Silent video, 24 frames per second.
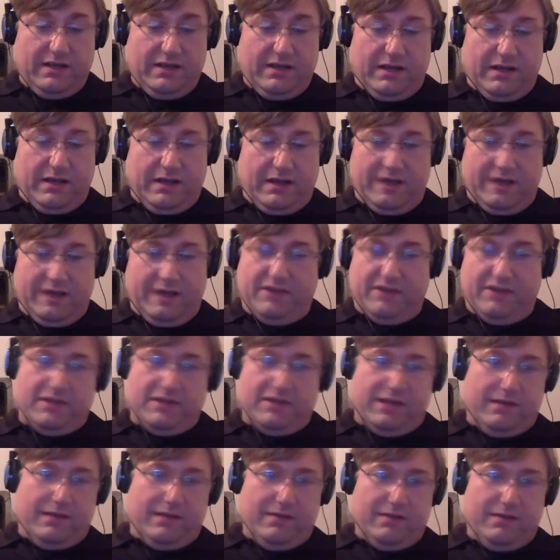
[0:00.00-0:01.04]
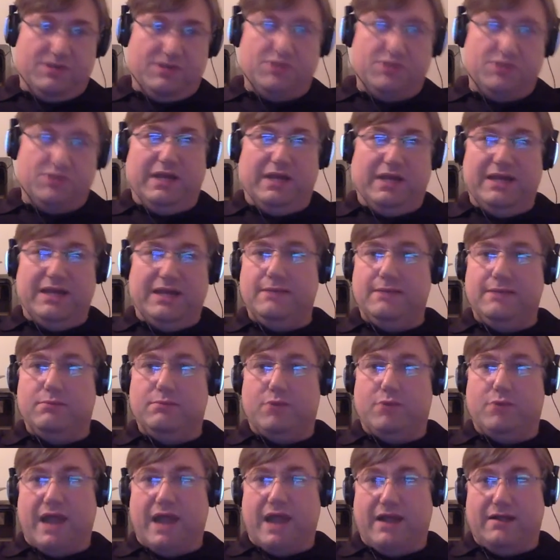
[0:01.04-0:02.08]
I forget the name. Just do an indie
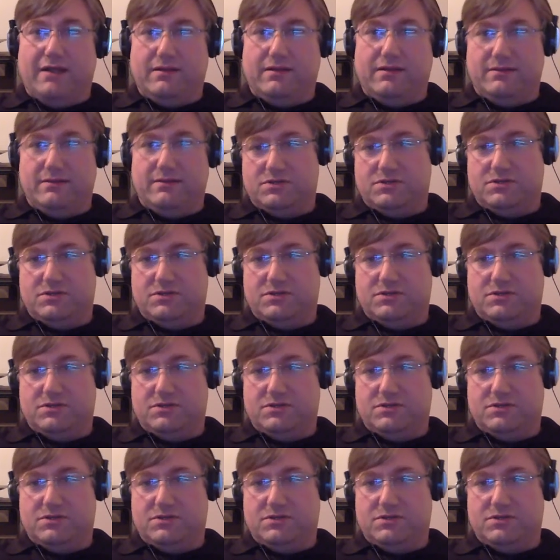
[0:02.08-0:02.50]
Bragg